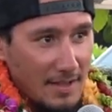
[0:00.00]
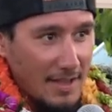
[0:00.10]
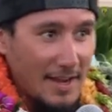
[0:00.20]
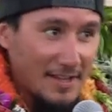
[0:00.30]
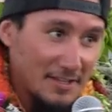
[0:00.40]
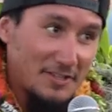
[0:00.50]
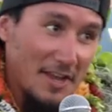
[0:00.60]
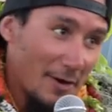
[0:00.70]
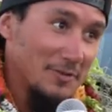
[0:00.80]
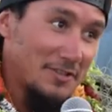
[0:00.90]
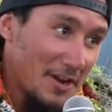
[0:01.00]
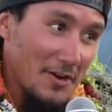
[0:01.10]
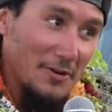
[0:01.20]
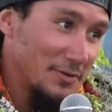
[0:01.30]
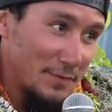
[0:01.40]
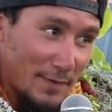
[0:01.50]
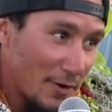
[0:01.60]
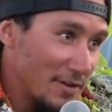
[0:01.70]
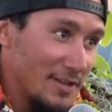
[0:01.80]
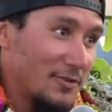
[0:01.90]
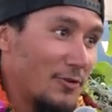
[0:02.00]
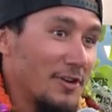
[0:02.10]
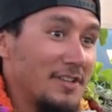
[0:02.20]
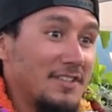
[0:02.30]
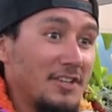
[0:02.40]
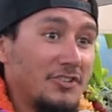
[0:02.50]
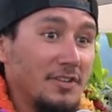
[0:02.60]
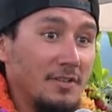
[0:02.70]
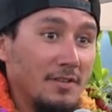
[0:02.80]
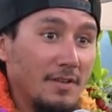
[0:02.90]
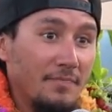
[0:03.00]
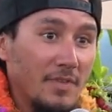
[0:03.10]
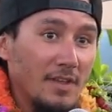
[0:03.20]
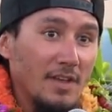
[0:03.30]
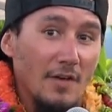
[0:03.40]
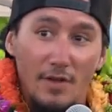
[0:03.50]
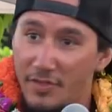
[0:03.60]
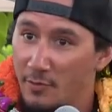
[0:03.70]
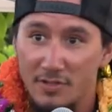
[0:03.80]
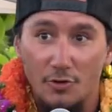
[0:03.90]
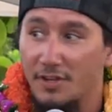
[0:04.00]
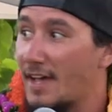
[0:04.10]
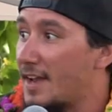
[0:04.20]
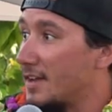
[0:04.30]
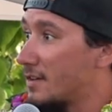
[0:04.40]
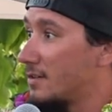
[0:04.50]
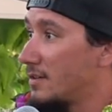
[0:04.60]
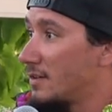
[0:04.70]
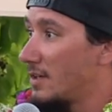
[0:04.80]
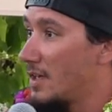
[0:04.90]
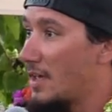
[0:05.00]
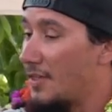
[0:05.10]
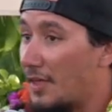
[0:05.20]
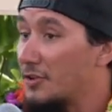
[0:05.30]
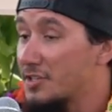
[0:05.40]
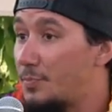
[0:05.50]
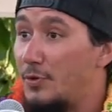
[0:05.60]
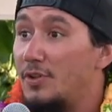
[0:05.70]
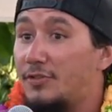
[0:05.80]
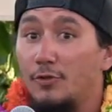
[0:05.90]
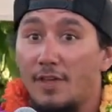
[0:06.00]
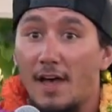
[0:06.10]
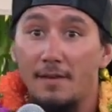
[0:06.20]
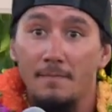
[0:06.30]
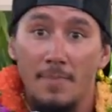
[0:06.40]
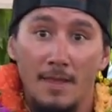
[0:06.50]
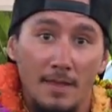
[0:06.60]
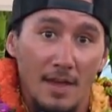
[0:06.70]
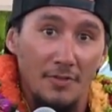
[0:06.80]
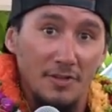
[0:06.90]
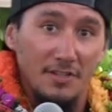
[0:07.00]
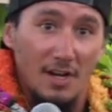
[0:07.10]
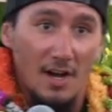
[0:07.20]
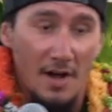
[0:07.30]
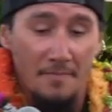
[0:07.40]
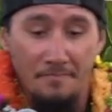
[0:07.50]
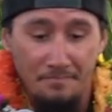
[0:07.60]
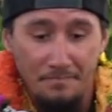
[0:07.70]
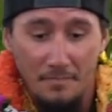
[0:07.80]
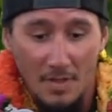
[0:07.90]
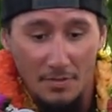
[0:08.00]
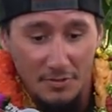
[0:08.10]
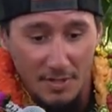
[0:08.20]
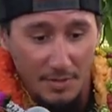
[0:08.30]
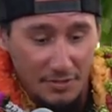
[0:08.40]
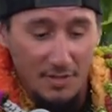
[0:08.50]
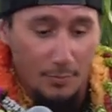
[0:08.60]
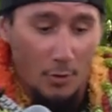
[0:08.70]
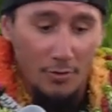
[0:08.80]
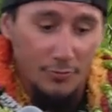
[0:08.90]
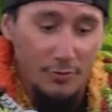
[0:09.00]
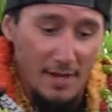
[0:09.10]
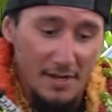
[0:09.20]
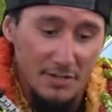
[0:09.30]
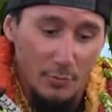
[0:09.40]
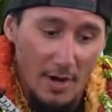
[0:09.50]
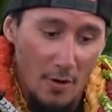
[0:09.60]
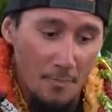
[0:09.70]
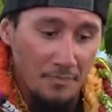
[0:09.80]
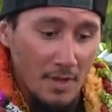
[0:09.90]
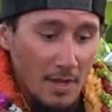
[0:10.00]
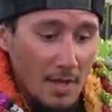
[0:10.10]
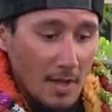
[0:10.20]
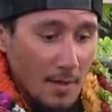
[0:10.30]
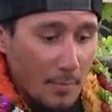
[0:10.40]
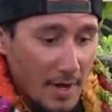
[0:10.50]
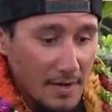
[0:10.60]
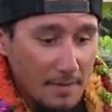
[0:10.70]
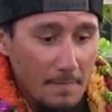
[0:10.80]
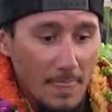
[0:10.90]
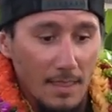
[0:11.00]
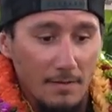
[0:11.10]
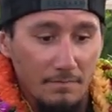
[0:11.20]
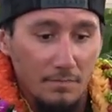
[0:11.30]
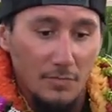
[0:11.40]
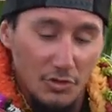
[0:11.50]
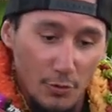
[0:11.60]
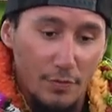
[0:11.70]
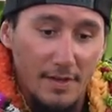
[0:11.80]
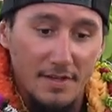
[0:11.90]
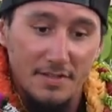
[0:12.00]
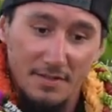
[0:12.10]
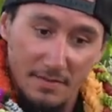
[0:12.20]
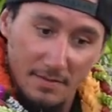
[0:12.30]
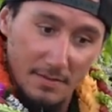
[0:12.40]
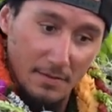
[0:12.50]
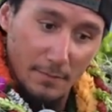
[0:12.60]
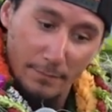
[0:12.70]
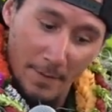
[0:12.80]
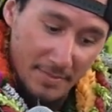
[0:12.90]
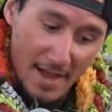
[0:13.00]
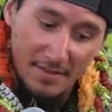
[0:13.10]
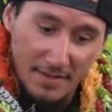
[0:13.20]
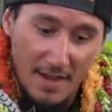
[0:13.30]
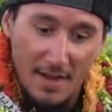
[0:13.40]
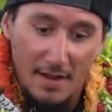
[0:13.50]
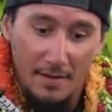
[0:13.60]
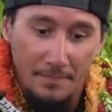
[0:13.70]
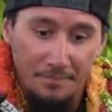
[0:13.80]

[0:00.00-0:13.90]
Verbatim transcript: and I can say I was there, there was very little organization. Everything was organic. And then there's a beauty to that. And there's a, um, there's a, there's a pono to that as well. But the truth is, from that day,